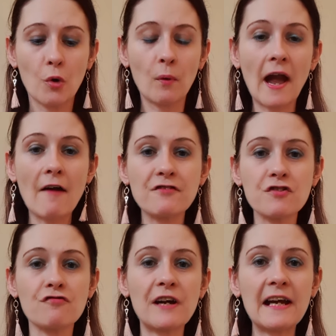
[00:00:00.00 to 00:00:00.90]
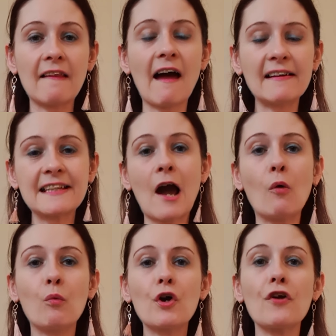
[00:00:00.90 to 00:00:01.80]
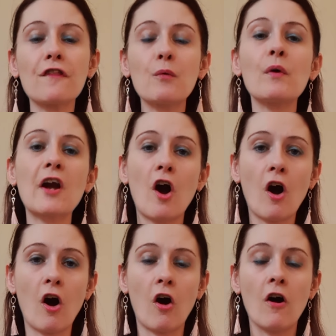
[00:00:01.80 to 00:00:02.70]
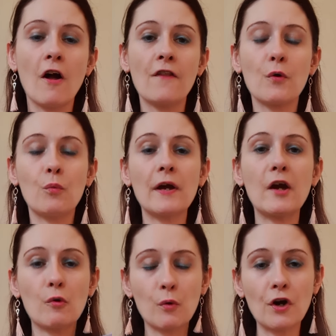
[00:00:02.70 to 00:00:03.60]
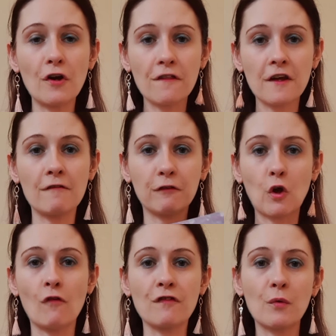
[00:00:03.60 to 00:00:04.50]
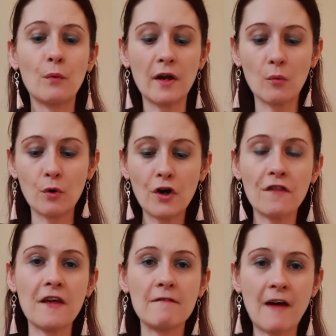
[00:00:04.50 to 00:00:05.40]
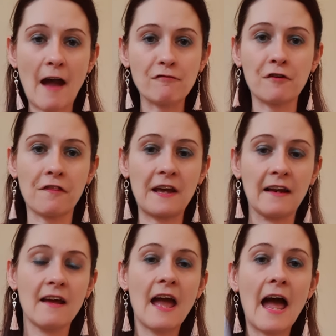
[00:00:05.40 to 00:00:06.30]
We have to realize how worthy we are, that we are worthy of love, that we are worthy of everything.